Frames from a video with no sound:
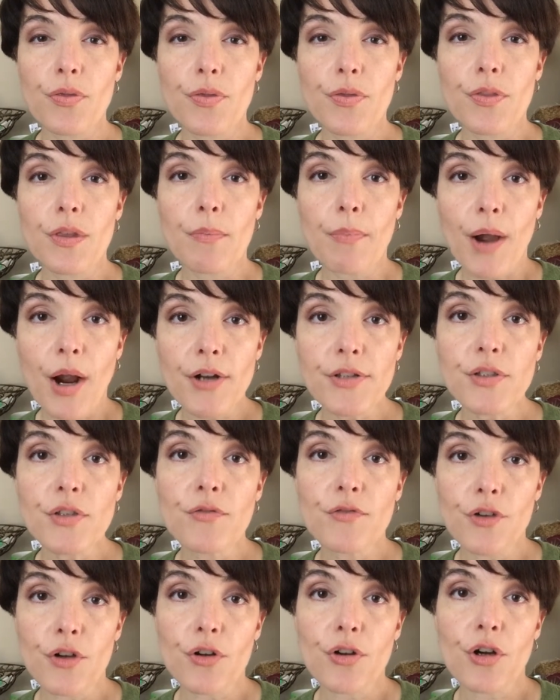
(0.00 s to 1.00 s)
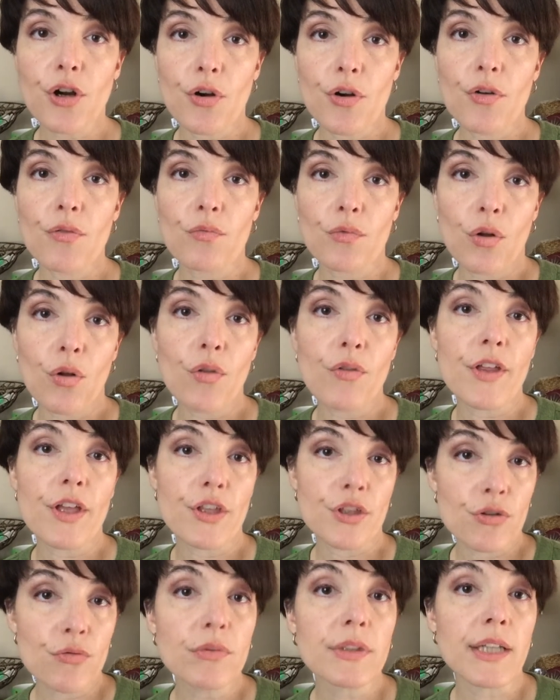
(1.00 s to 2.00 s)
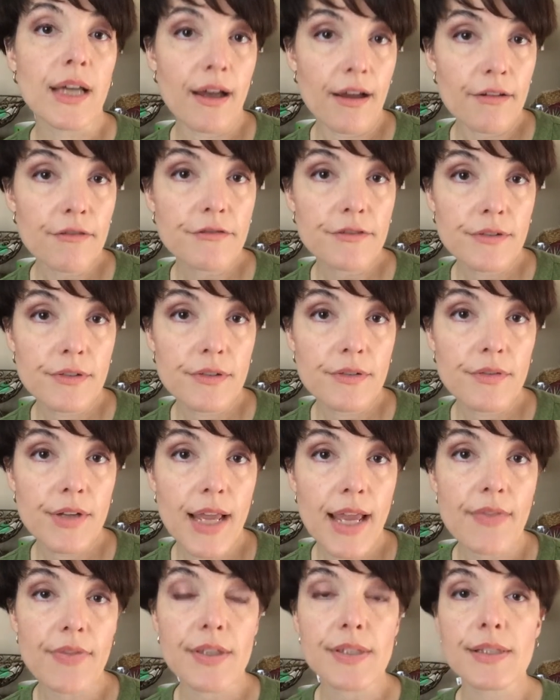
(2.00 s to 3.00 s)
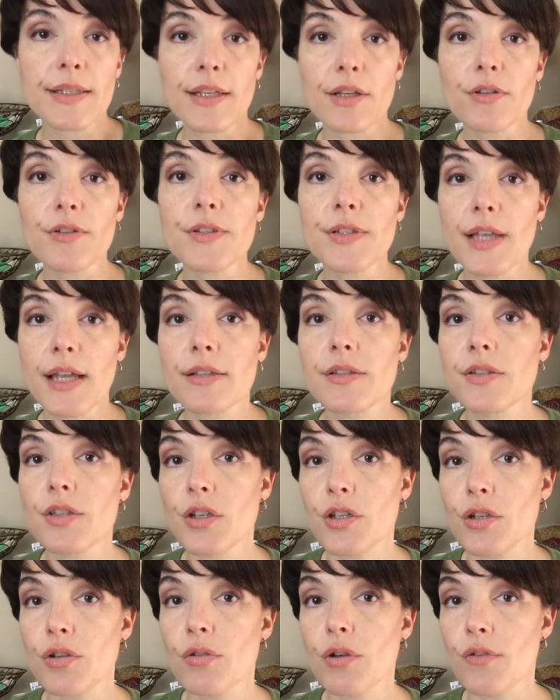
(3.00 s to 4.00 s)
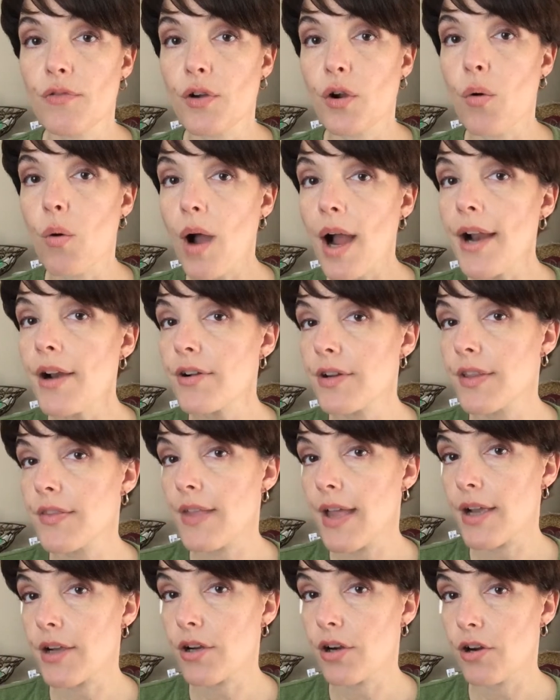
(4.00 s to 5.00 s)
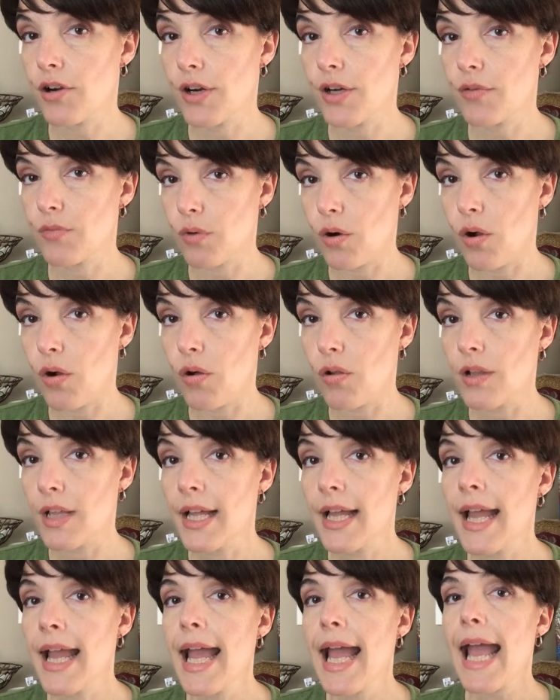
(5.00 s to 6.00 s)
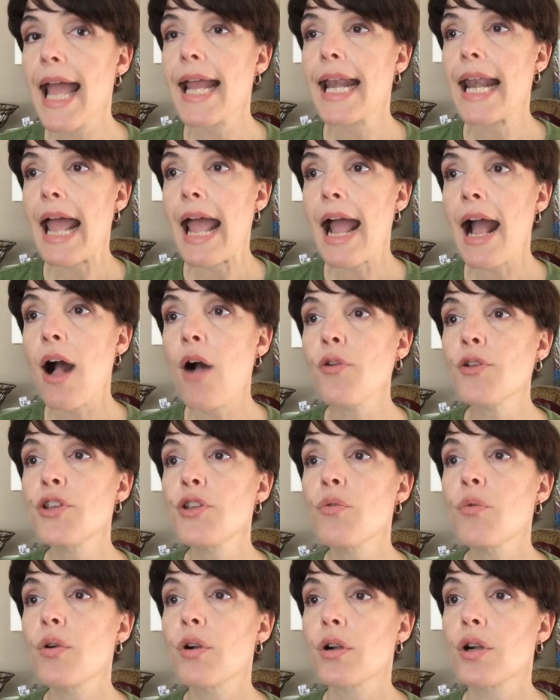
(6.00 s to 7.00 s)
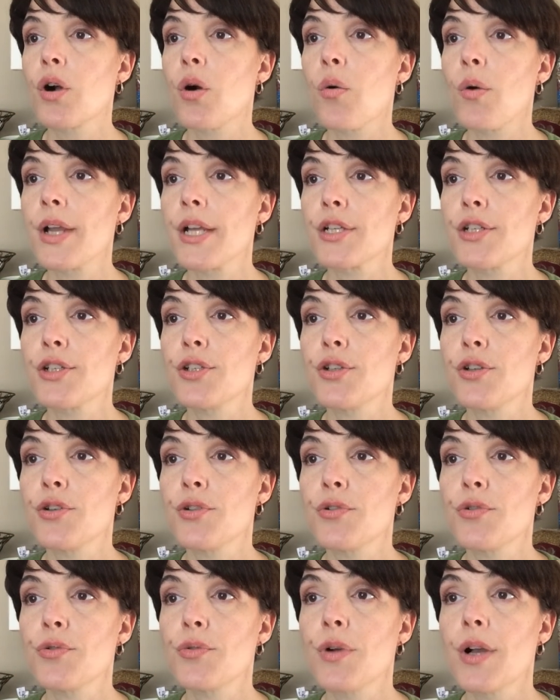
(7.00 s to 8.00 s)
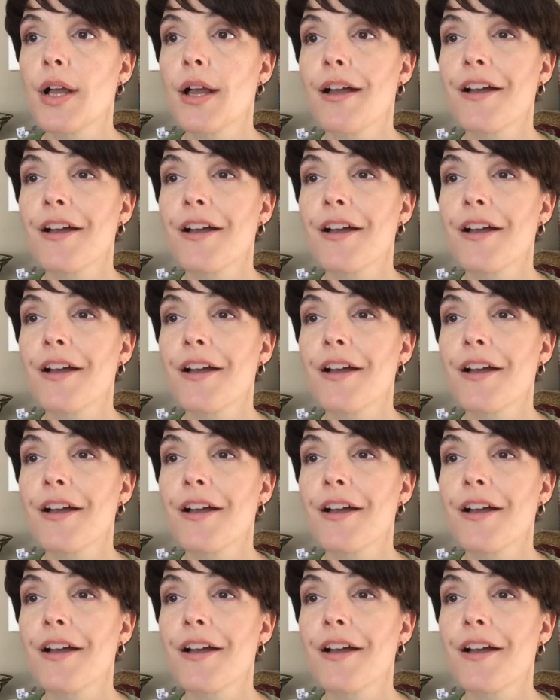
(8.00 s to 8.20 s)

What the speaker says: the parts of your current role that you love and the skill sets that you have acquired in that current role, and how you are going to